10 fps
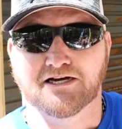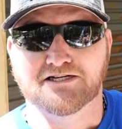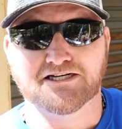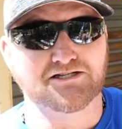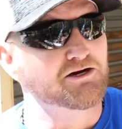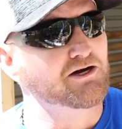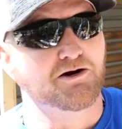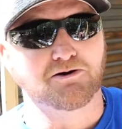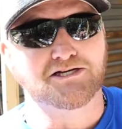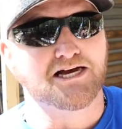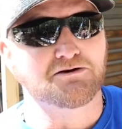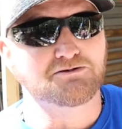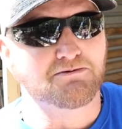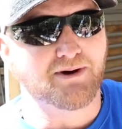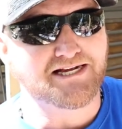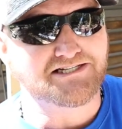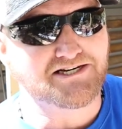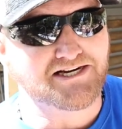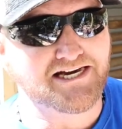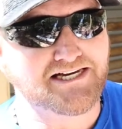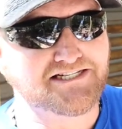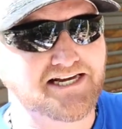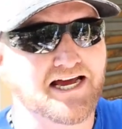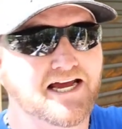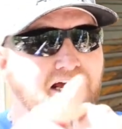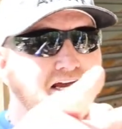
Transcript: Just so you know, because I know somebody's going to catch that.